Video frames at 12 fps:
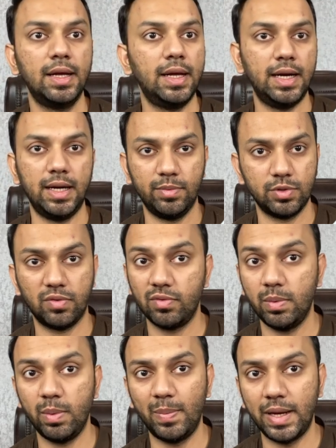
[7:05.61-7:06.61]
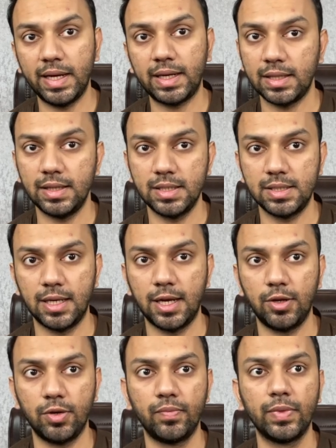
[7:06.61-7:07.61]
and Amazon will be blank in this
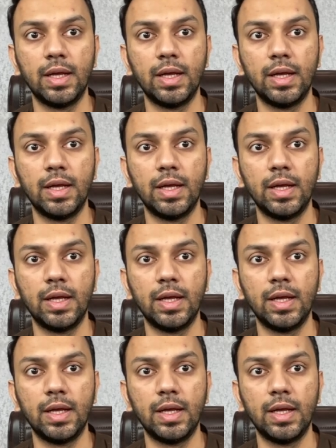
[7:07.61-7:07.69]
scenario.